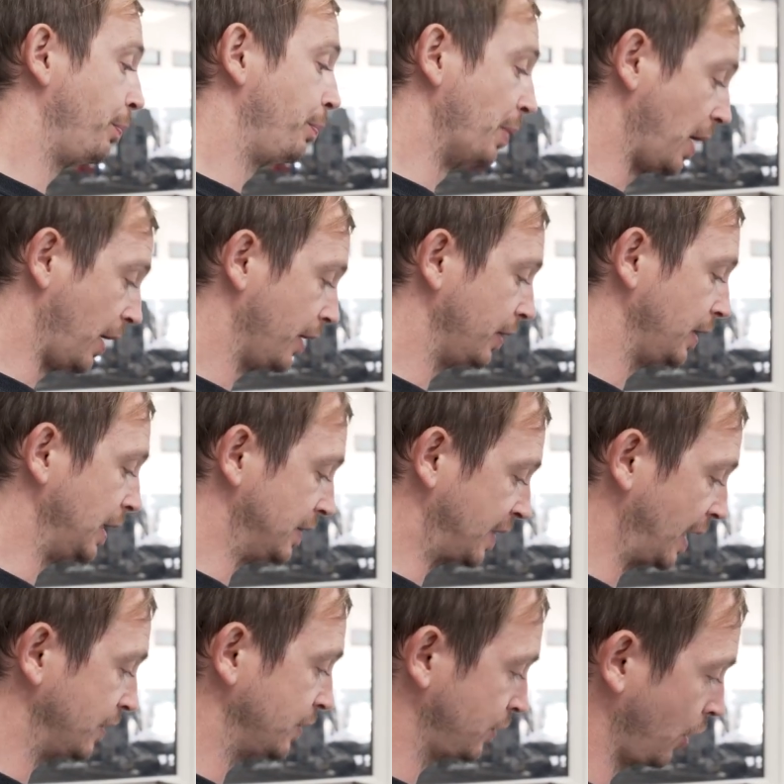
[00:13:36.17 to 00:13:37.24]
But it
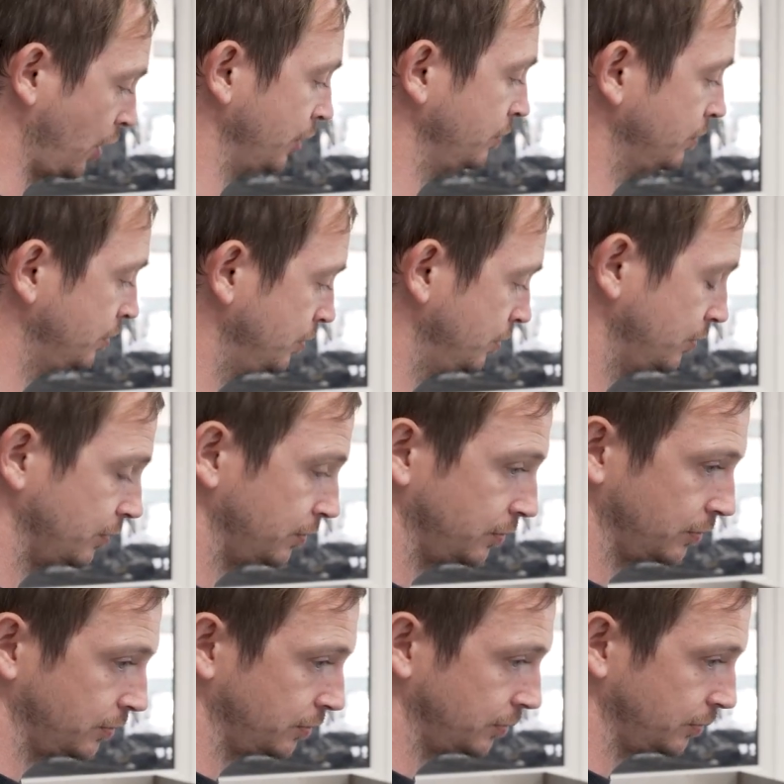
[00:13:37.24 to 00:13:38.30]
takes time,
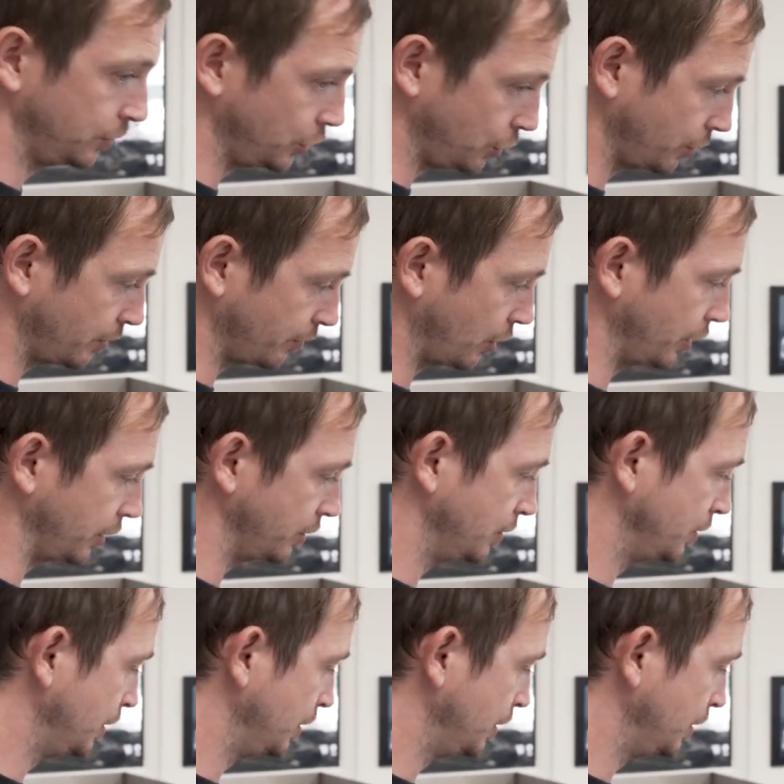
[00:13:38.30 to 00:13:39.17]
you do it right.